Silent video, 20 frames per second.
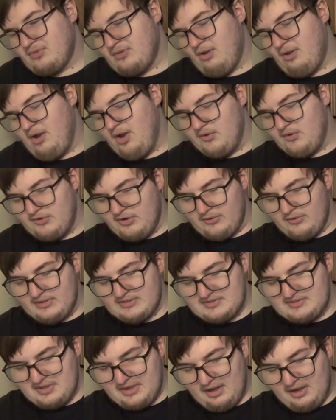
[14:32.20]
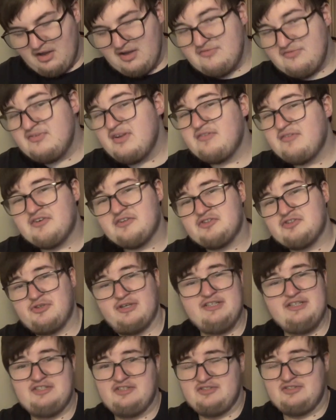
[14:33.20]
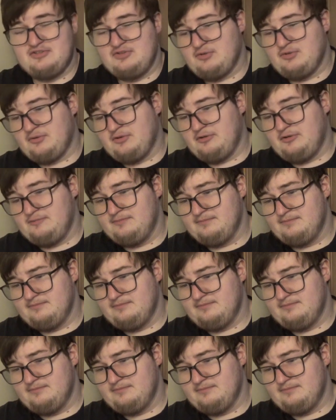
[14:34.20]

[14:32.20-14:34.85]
I don't know, it's like, I've never trained in Azurill.